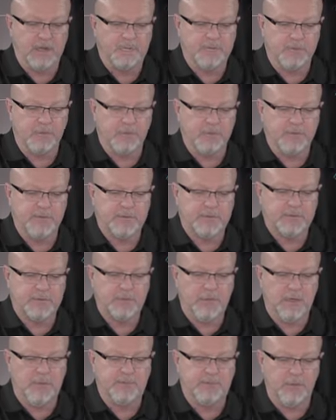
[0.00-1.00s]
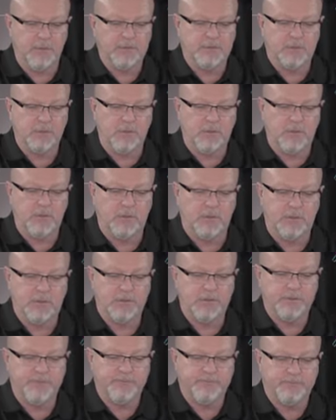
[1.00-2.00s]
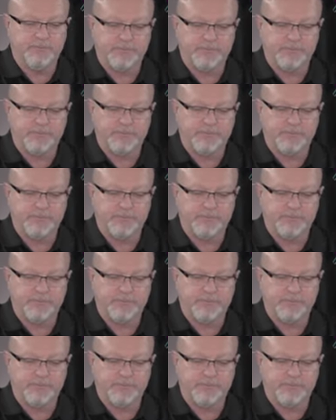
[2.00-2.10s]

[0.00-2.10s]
approach to woe is